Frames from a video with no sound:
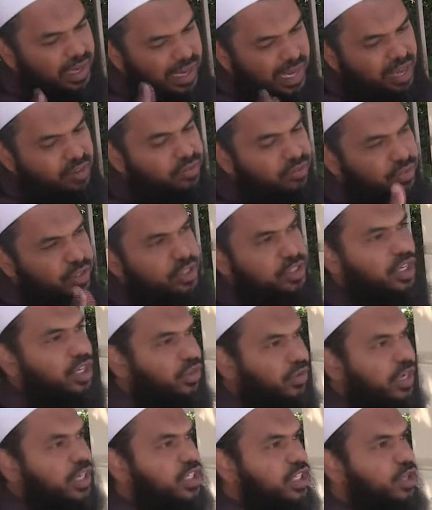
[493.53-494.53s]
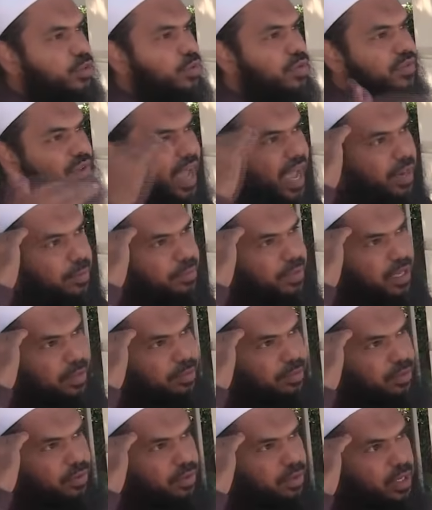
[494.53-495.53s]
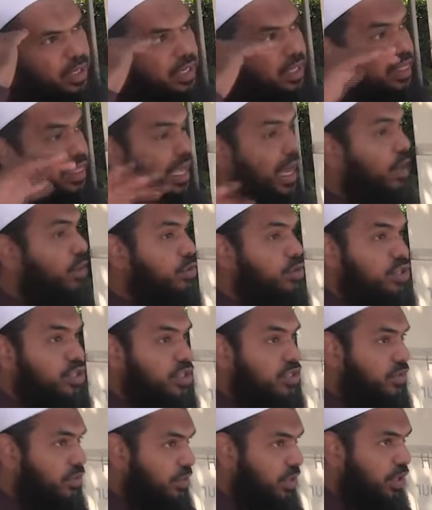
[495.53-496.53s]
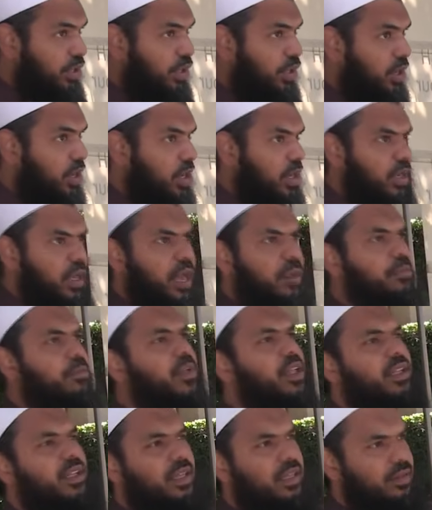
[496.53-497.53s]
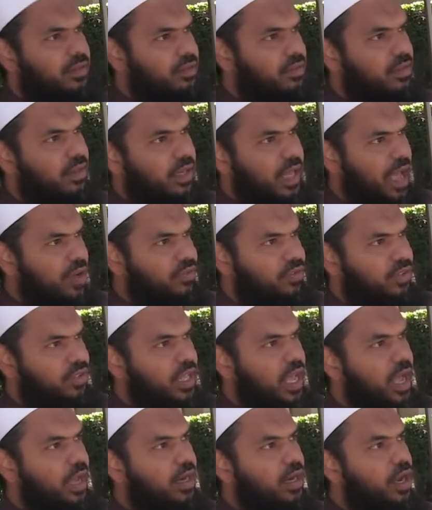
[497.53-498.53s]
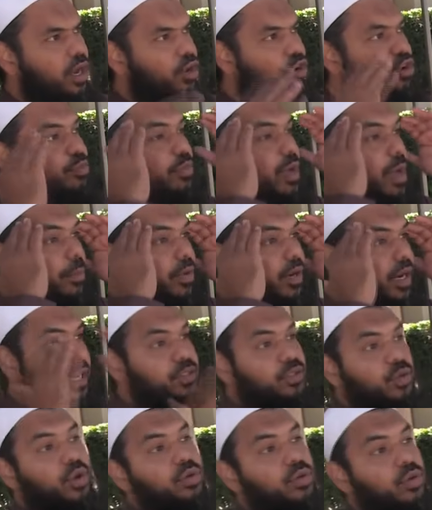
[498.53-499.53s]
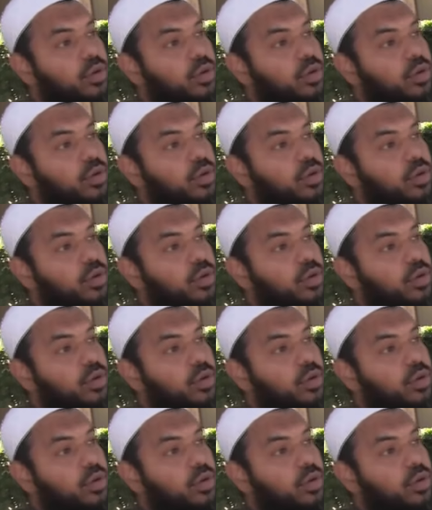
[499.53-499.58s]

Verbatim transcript: Every generation we've had people, thousands from the early and millions after that, who memorized the whole